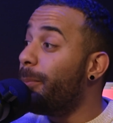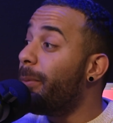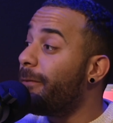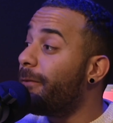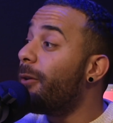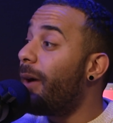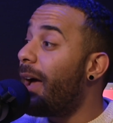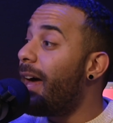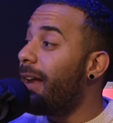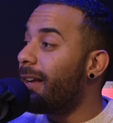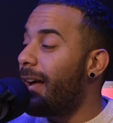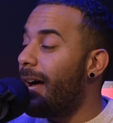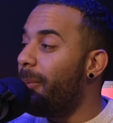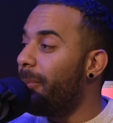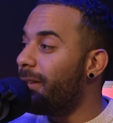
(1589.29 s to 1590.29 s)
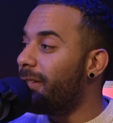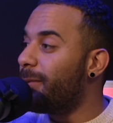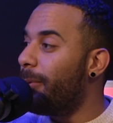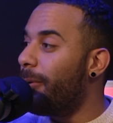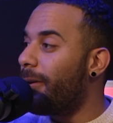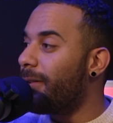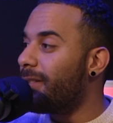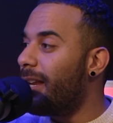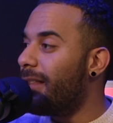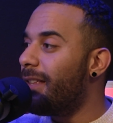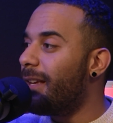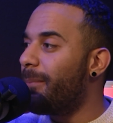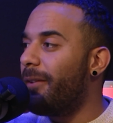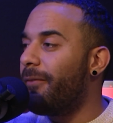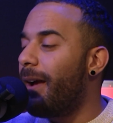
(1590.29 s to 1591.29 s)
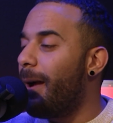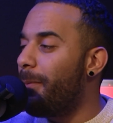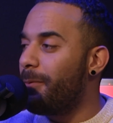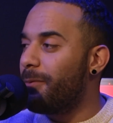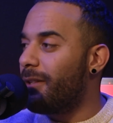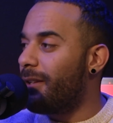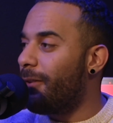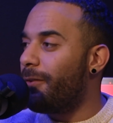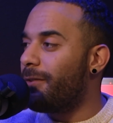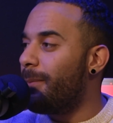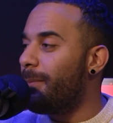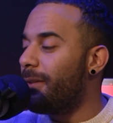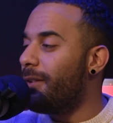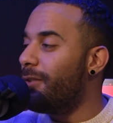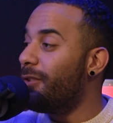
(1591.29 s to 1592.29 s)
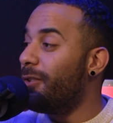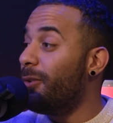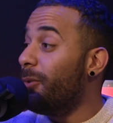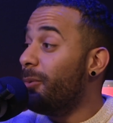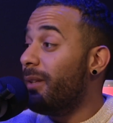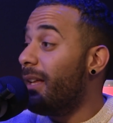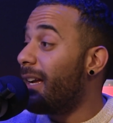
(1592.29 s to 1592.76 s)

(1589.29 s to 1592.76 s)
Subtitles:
So Buffalo had a Comedy Sports, and I think my family was looking for something to do,